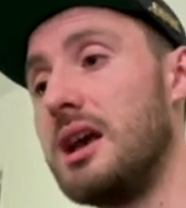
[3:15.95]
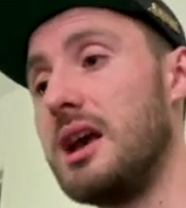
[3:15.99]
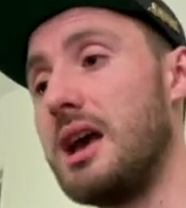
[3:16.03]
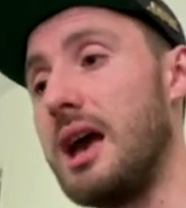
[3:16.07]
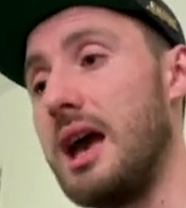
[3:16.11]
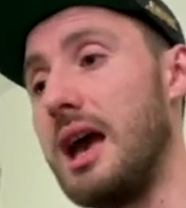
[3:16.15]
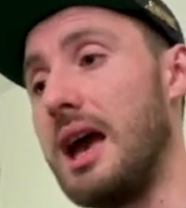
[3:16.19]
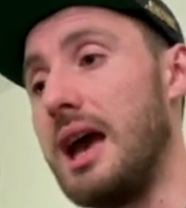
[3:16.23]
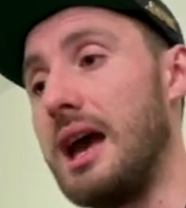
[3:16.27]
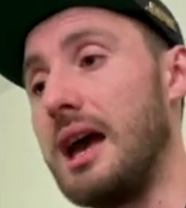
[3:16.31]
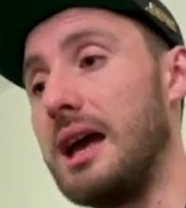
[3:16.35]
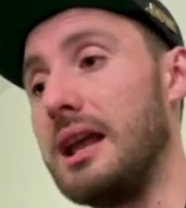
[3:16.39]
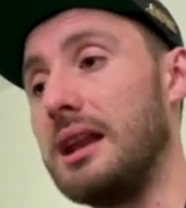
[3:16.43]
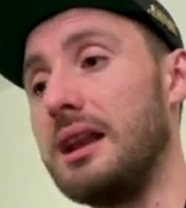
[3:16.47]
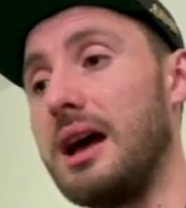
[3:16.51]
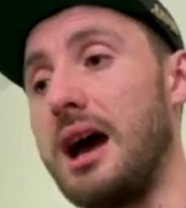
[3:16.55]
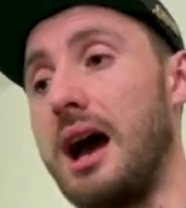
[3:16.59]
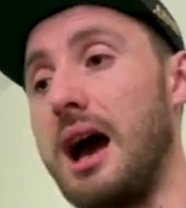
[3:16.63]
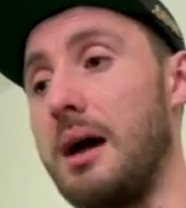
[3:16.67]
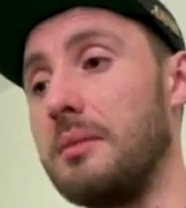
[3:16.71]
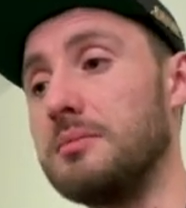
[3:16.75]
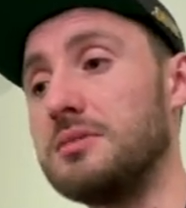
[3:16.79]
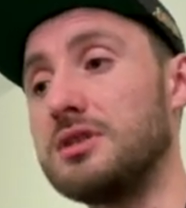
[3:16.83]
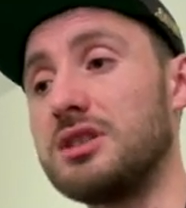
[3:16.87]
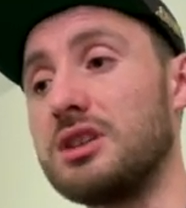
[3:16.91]
And
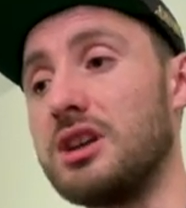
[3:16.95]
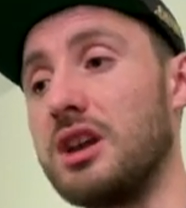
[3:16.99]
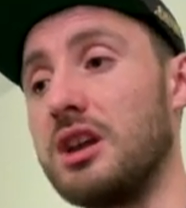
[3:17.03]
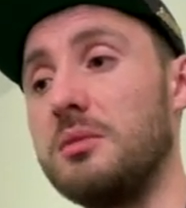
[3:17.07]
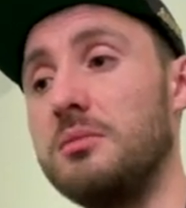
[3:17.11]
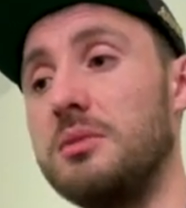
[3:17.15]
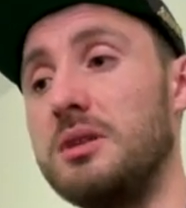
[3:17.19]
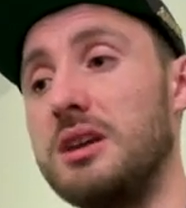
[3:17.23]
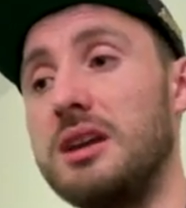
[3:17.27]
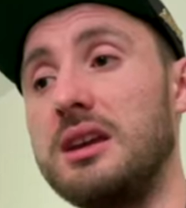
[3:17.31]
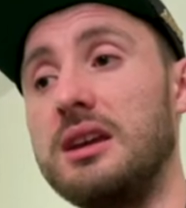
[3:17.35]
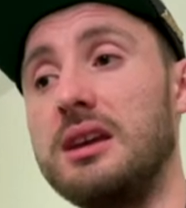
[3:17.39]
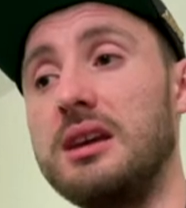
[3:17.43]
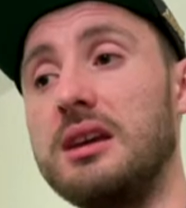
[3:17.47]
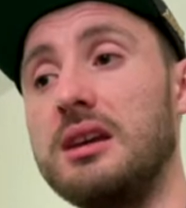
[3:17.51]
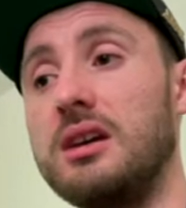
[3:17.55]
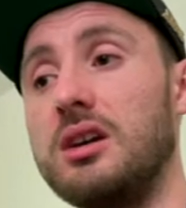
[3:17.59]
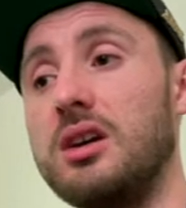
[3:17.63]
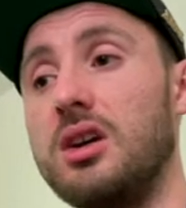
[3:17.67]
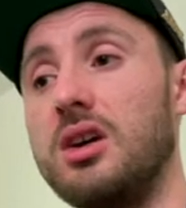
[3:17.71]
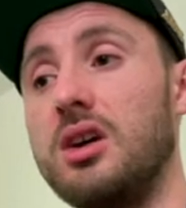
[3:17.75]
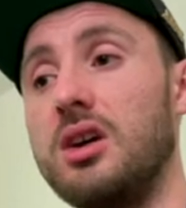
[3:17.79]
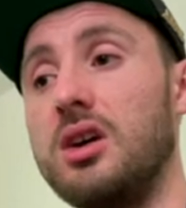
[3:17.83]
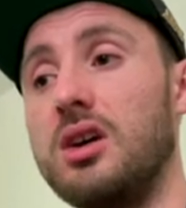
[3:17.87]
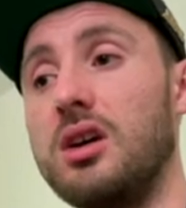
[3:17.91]
I'm just going to be
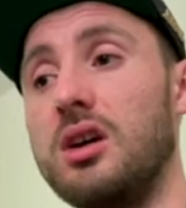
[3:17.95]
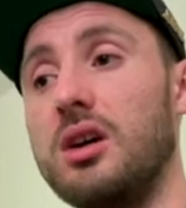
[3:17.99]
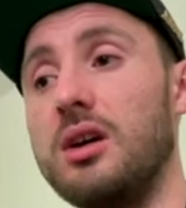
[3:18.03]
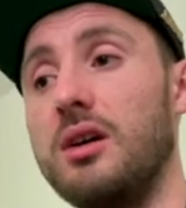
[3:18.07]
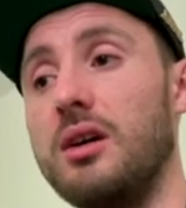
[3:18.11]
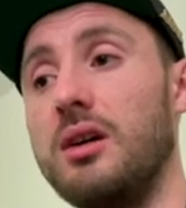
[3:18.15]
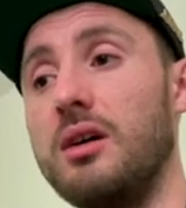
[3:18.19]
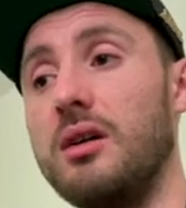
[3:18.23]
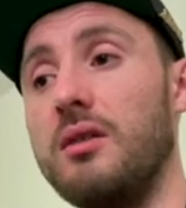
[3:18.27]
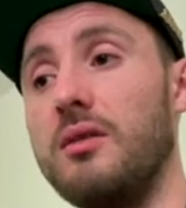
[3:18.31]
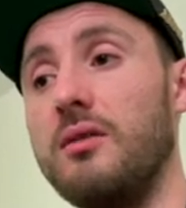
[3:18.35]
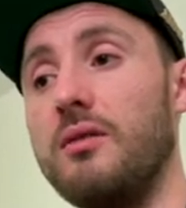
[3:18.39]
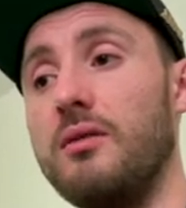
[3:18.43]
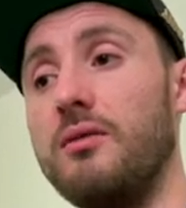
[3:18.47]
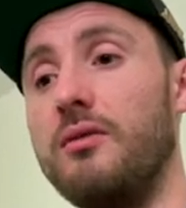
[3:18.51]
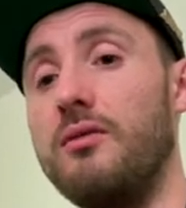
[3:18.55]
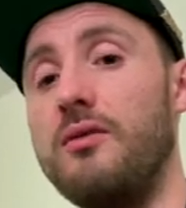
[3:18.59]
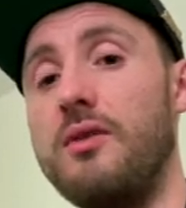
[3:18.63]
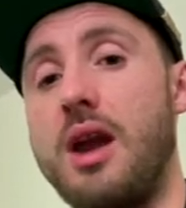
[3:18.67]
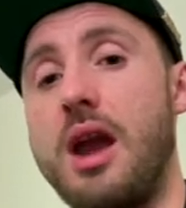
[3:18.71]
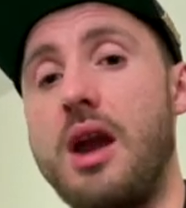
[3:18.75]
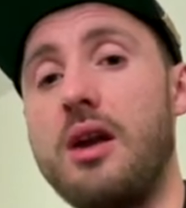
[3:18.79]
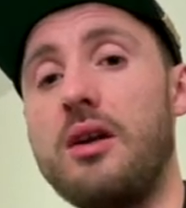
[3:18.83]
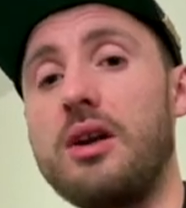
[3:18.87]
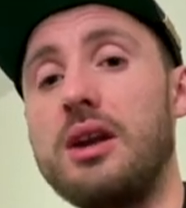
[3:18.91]

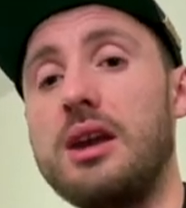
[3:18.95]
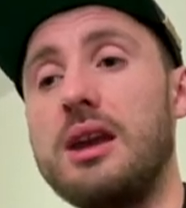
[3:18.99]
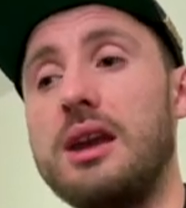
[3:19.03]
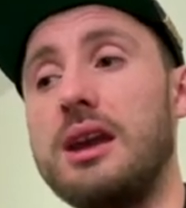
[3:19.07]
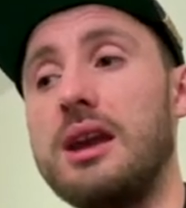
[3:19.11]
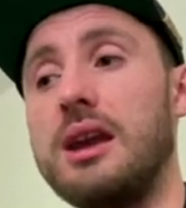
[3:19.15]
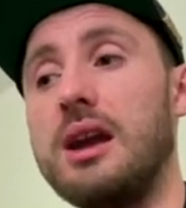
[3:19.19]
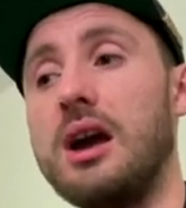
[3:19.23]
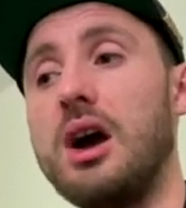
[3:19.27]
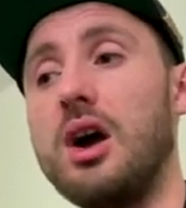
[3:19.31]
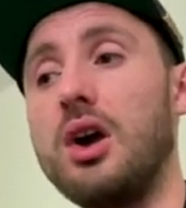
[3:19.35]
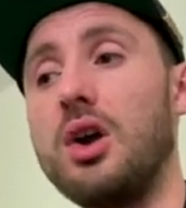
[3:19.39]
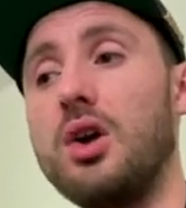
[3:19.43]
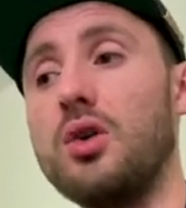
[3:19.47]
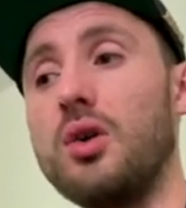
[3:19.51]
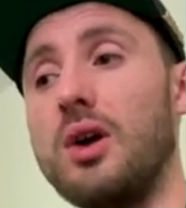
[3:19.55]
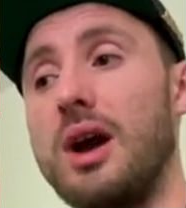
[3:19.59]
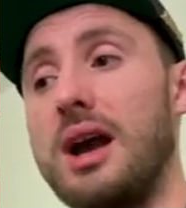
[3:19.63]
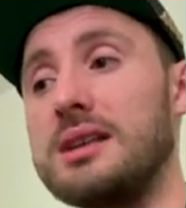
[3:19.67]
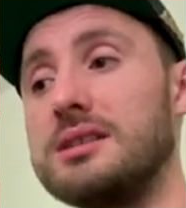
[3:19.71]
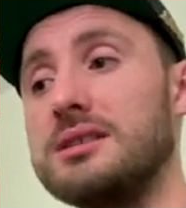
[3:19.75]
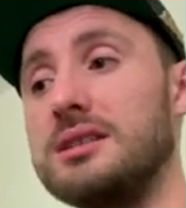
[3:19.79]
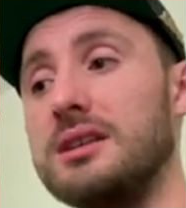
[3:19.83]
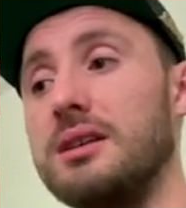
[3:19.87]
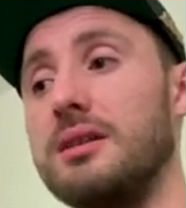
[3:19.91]
very
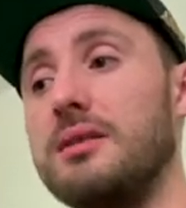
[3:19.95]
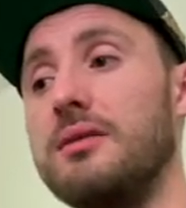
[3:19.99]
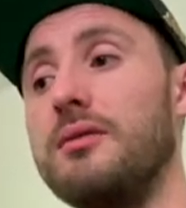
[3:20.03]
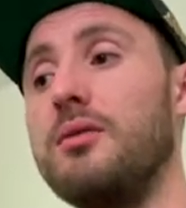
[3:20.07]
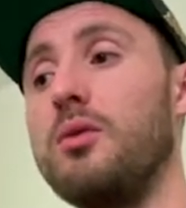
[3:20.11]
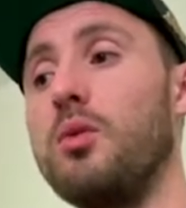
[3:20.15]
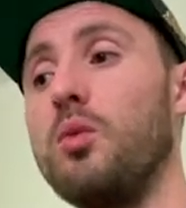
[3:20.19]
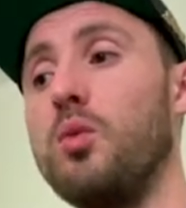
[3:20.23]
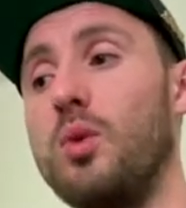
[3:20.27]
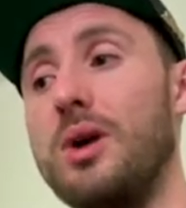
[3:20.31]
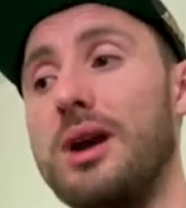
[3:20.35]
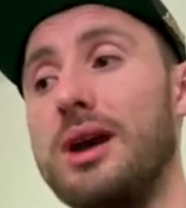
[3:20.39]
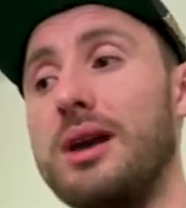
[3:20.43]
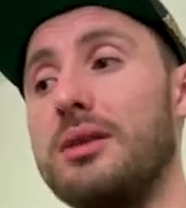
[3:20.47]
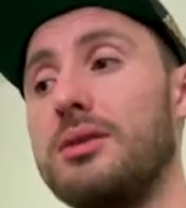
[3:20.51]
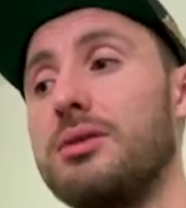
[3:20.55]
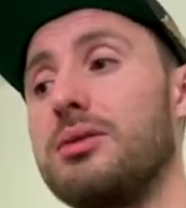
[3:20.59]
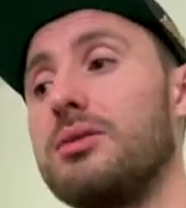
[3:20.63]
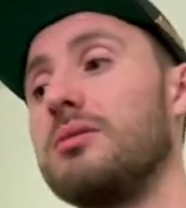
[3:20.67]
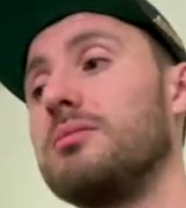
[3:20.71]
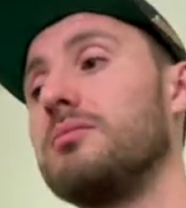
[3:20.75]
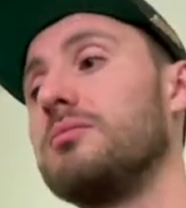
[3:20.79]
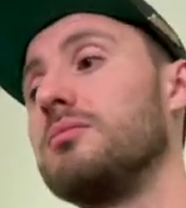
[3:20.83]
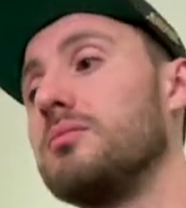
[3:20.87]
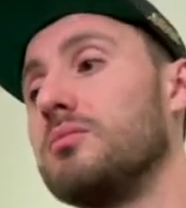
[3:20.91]
aggressive with
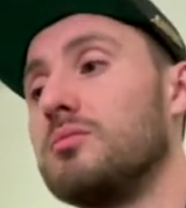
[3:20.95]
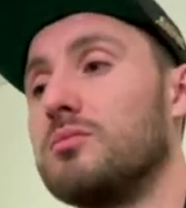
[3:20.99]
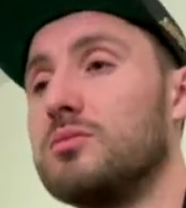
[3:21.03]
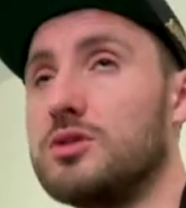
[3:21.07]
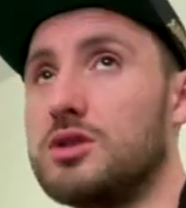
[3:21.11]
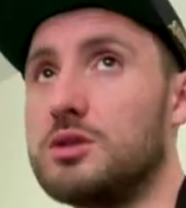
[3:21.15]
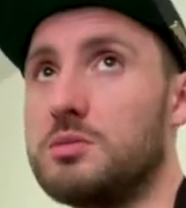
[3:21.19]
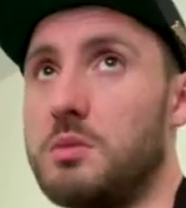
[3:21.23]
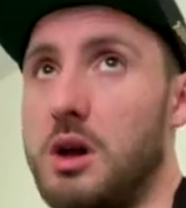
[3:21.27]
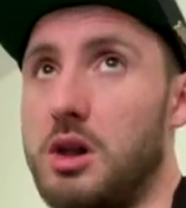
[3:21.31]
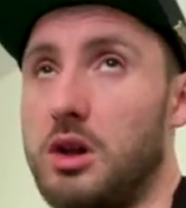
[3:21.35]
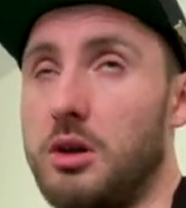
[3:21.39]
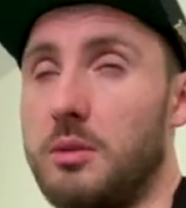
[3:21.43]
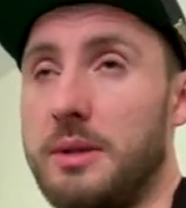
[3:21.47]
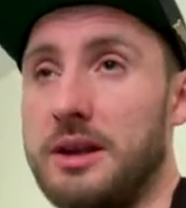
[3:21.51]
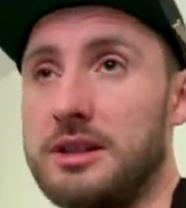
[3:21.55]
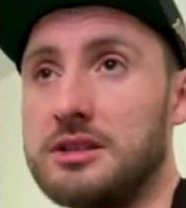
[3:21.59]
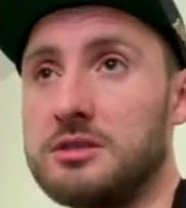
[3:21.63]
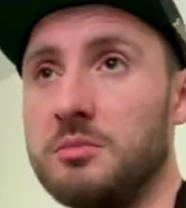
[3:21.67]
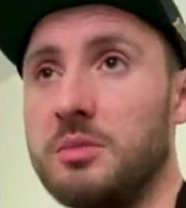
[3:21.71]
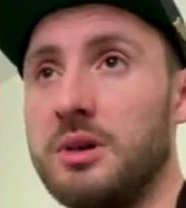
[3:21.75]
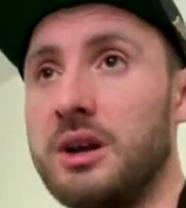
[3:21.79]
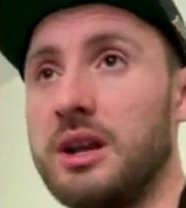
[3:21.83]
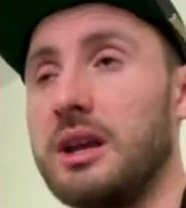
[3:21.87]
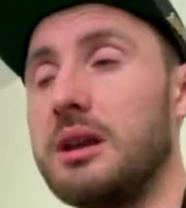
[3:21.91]
smaller amounts
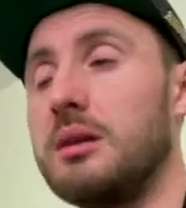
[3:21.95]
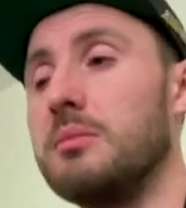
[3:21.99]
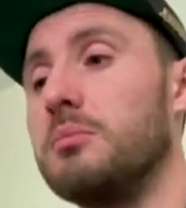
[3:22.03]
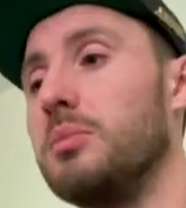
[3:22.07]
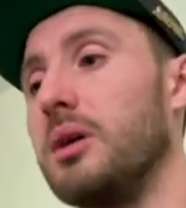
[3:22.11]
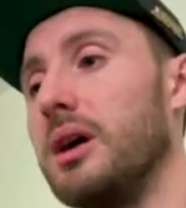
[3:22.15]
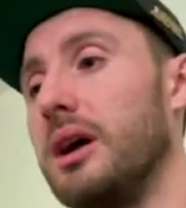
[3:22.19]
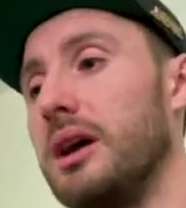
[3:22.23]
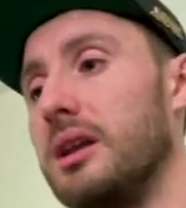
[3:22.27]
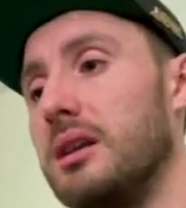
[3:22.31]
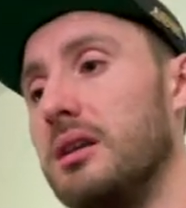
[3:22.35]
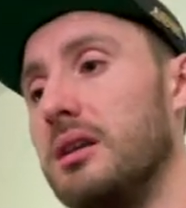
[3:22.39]
of money, but,